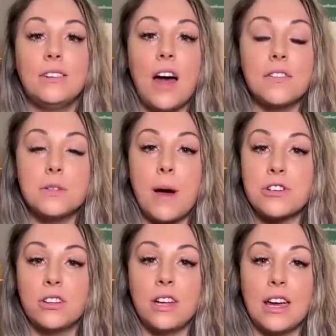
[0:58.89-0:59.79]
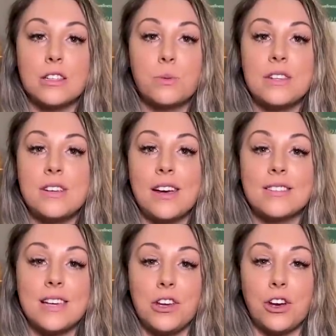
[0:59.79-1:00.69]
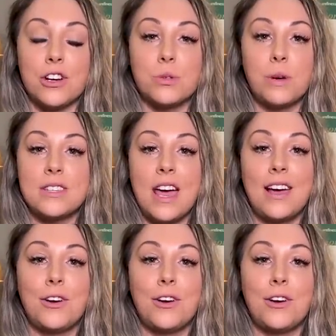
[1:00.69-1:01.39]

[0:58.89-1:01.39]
a lot of special needs. We take seniors, we take